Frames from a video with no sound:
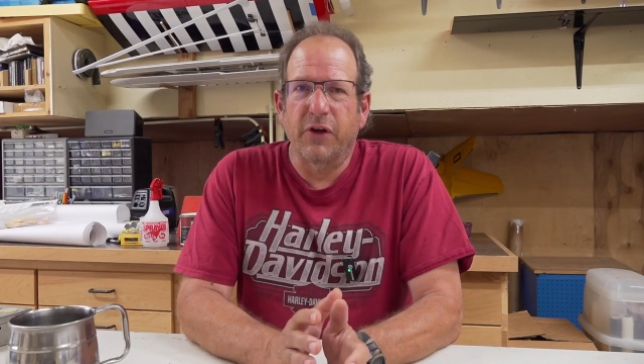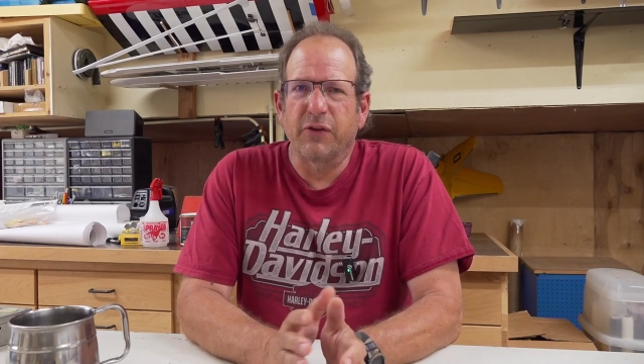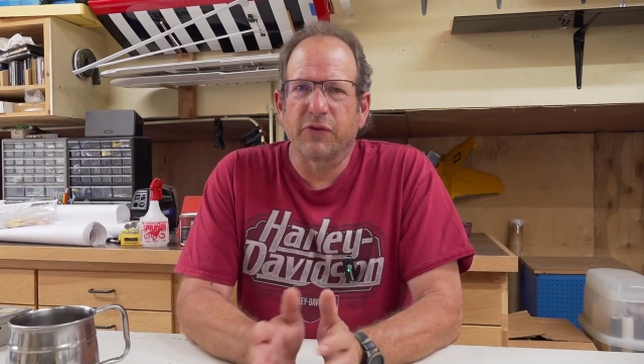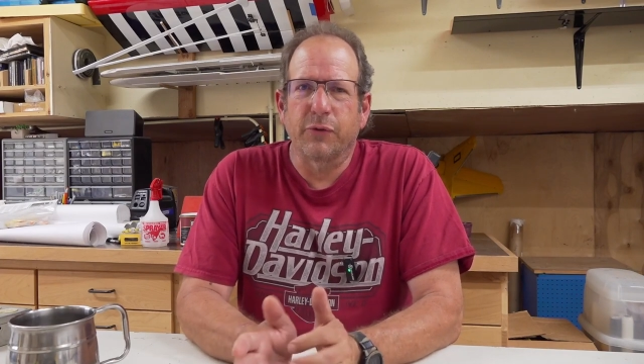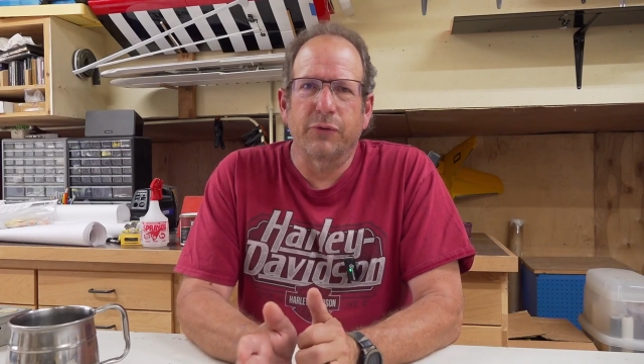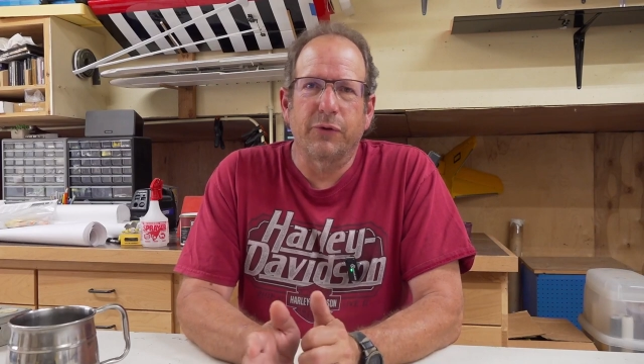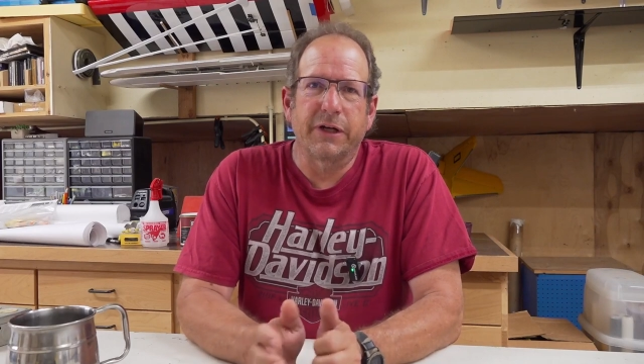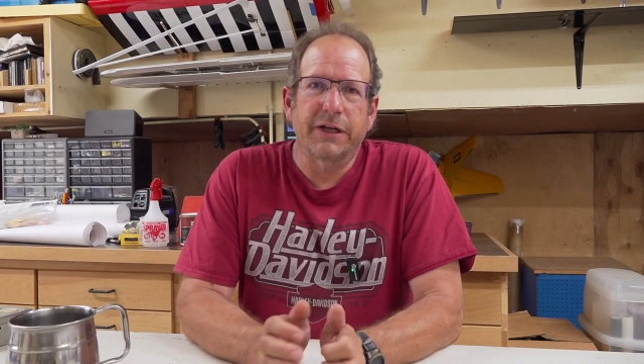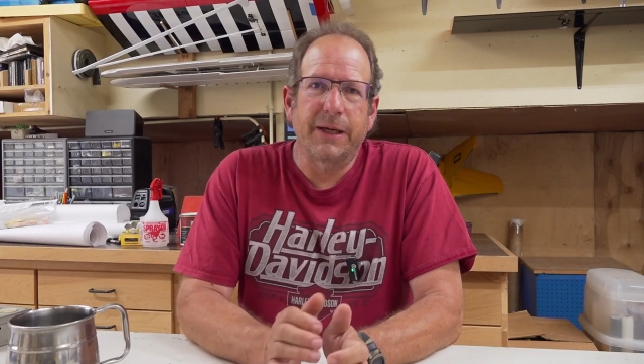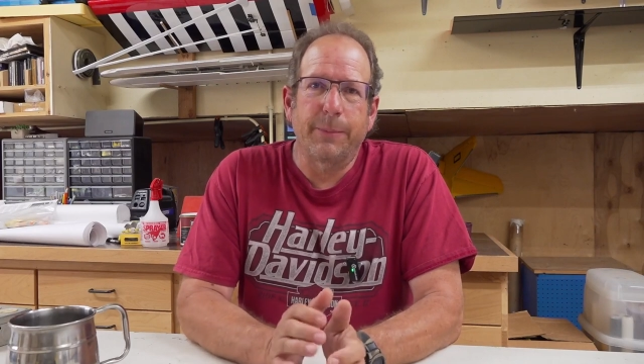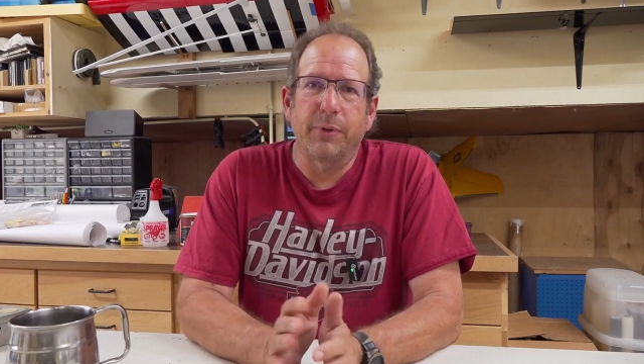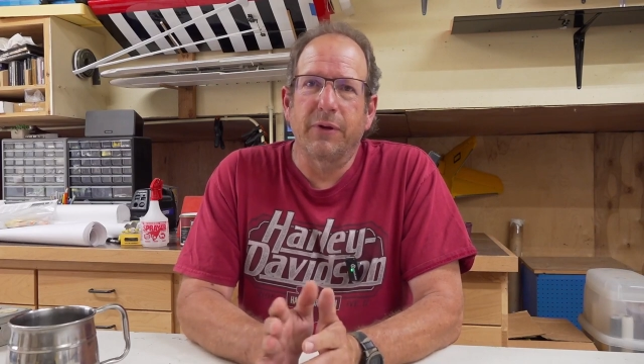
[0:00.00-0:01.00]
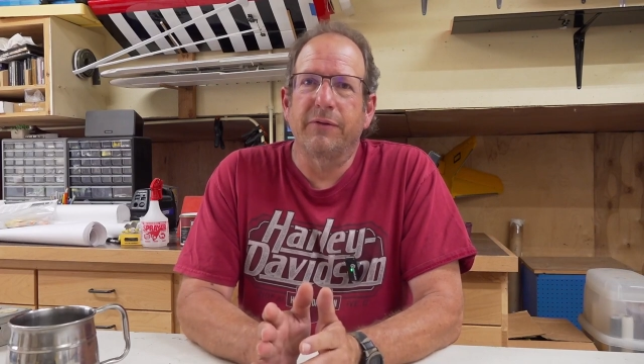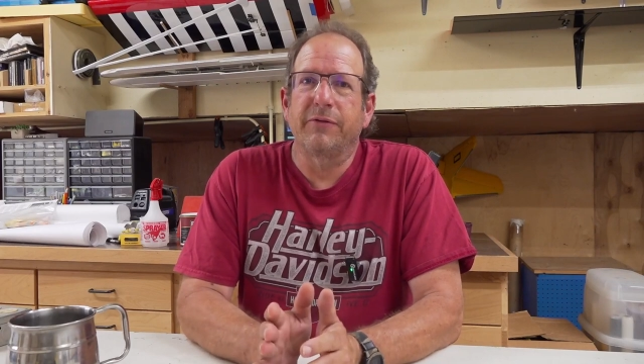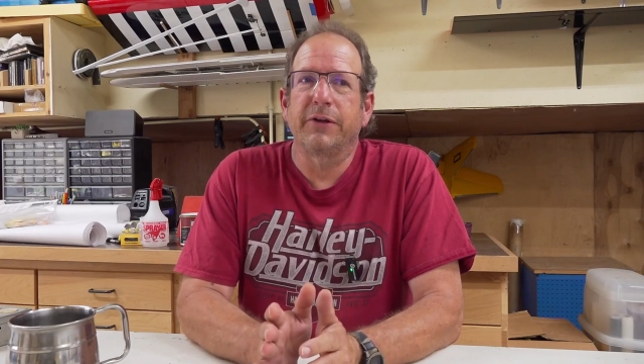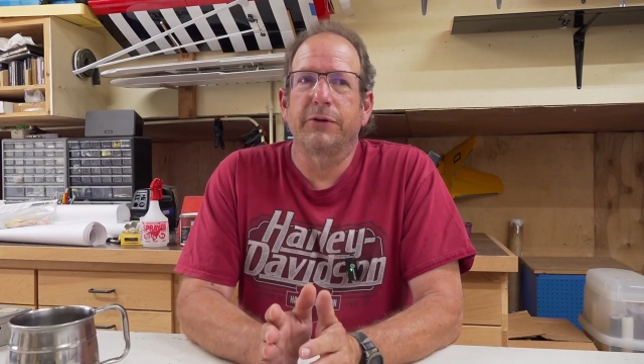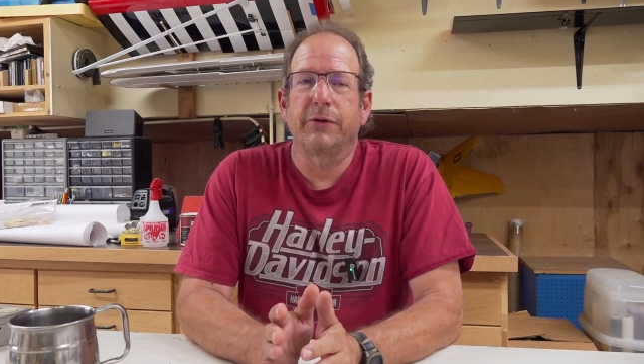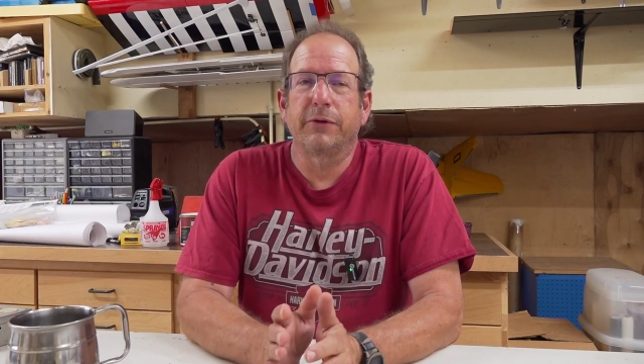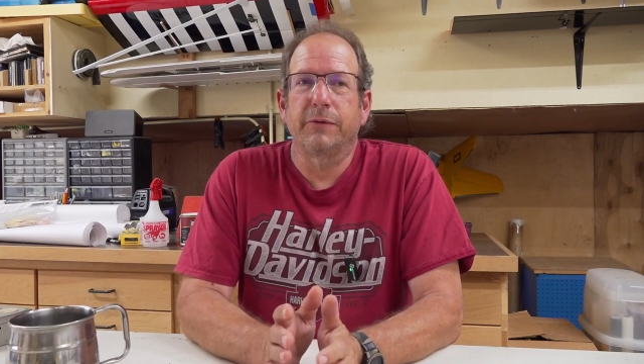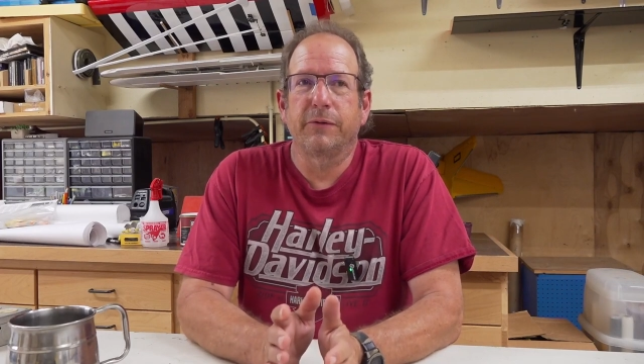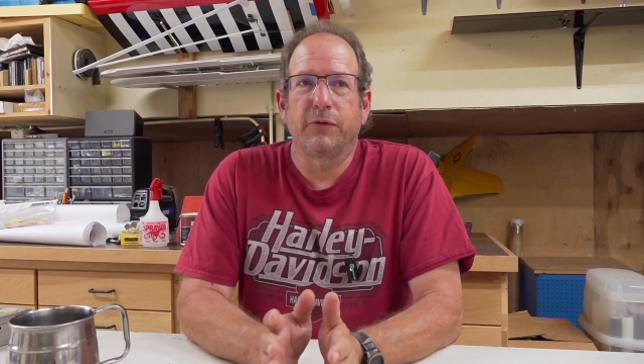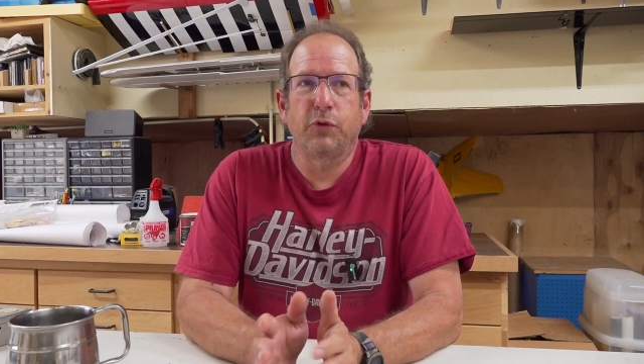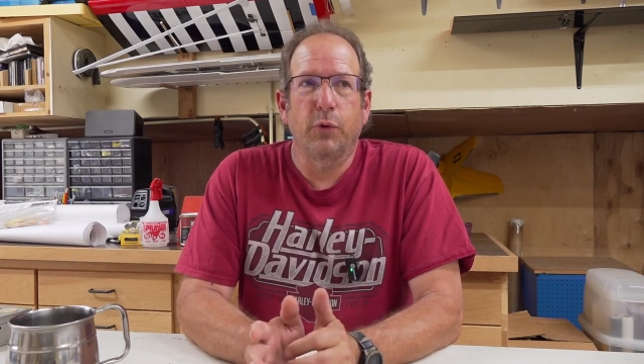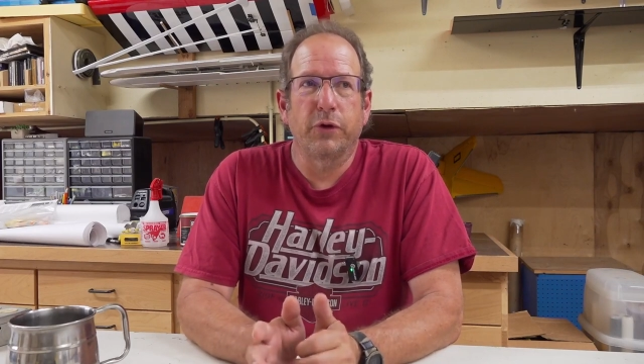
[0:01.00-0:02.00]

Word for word: also a couple of two